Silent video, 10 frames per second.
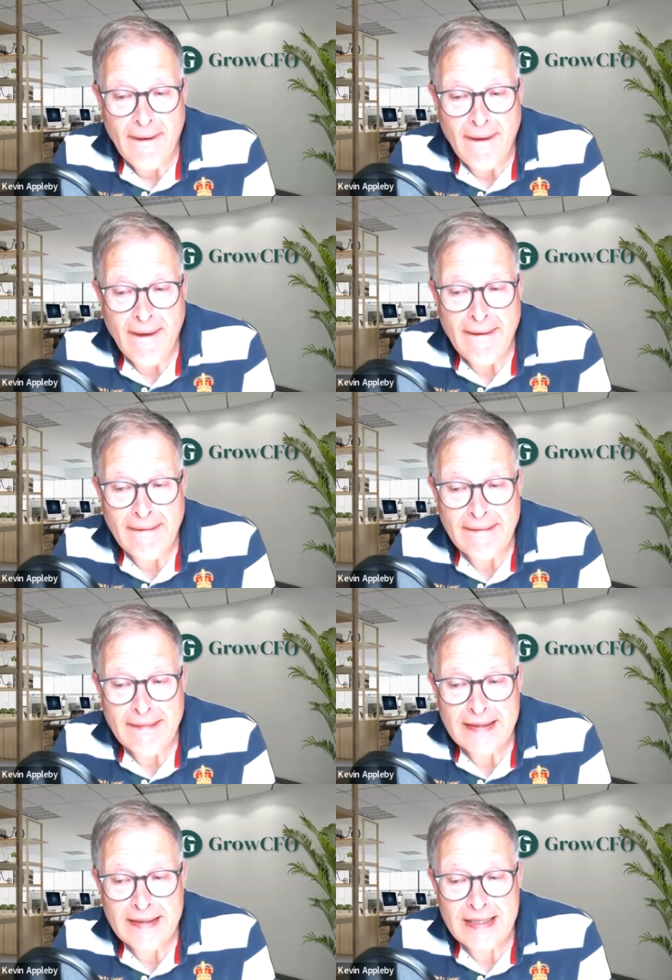
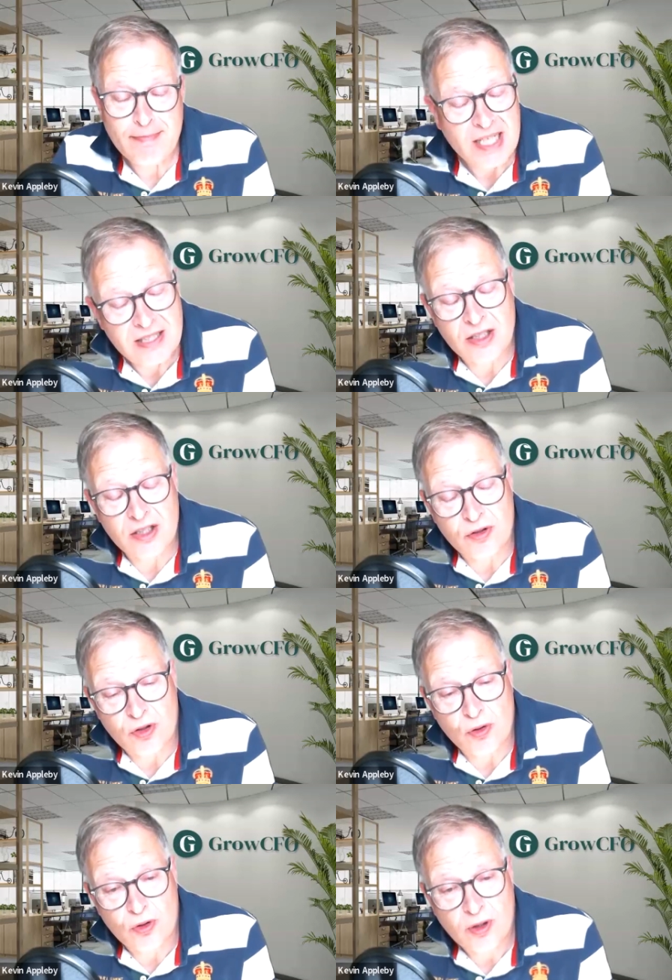And he's based in New
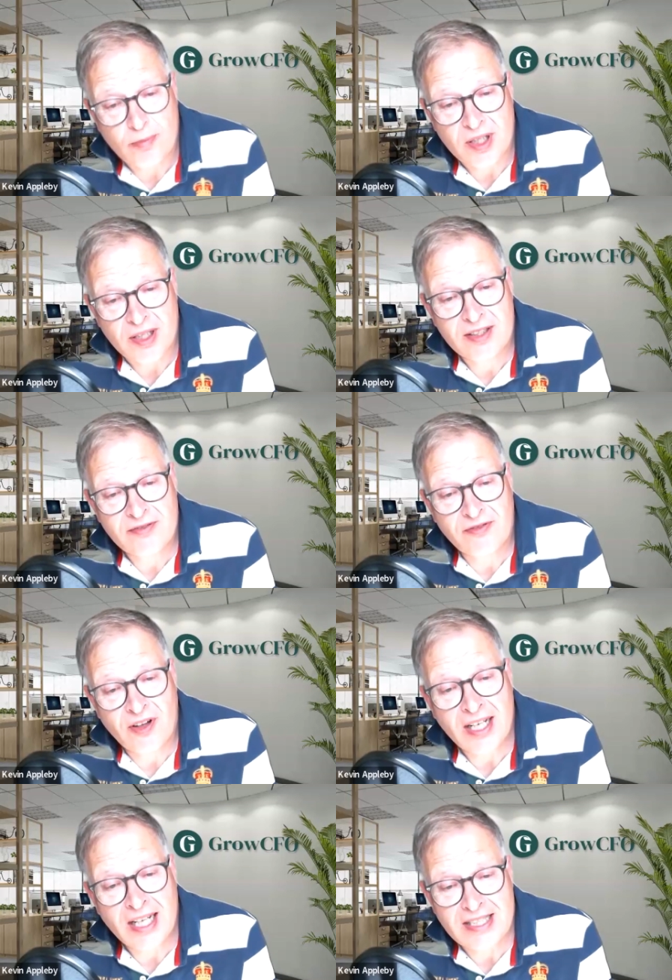York, but his
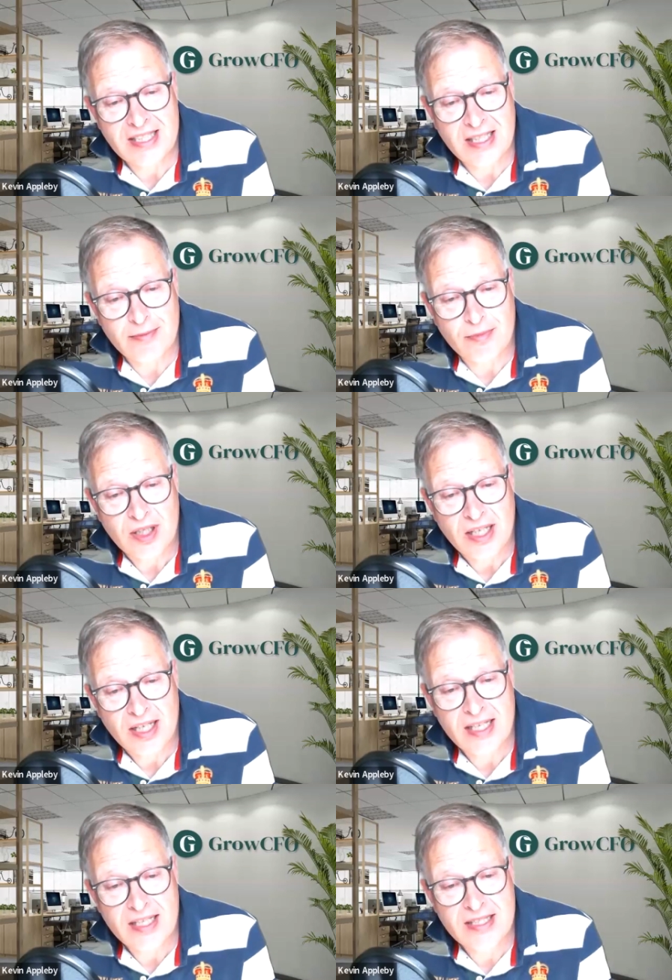finance team
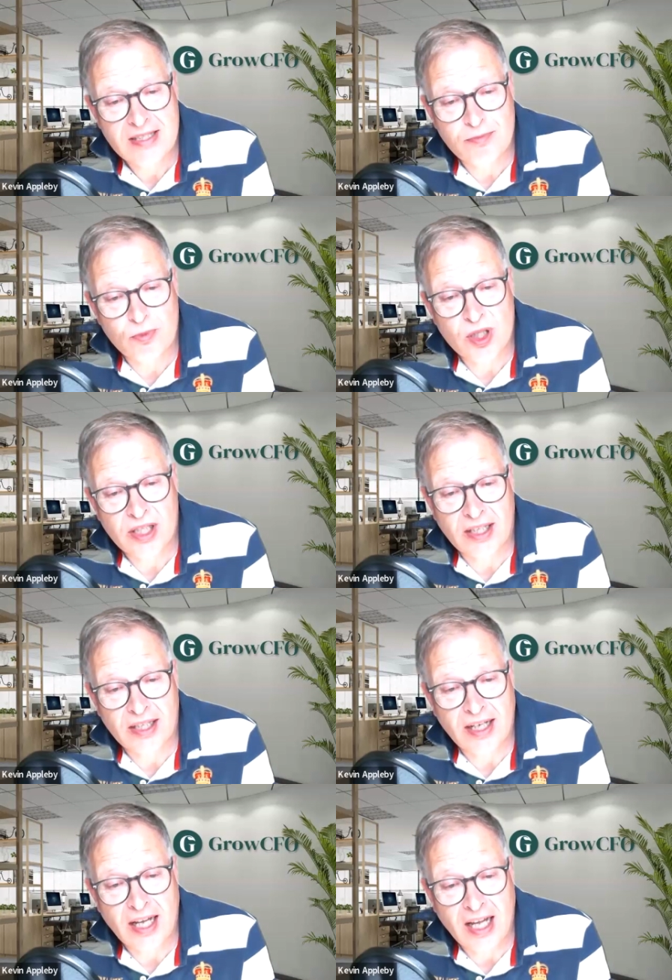is
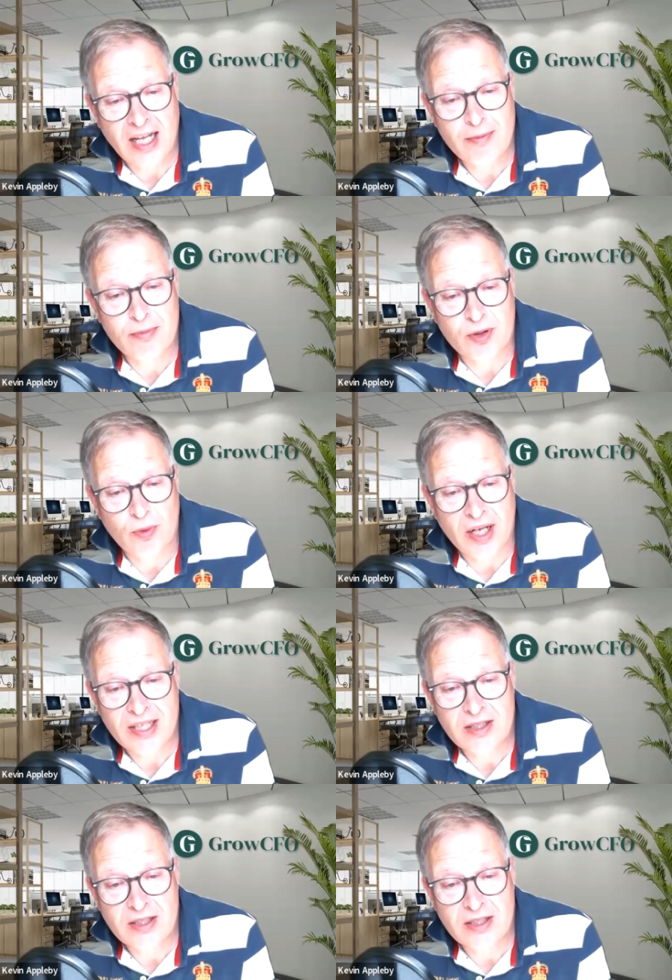working in a hybrid way.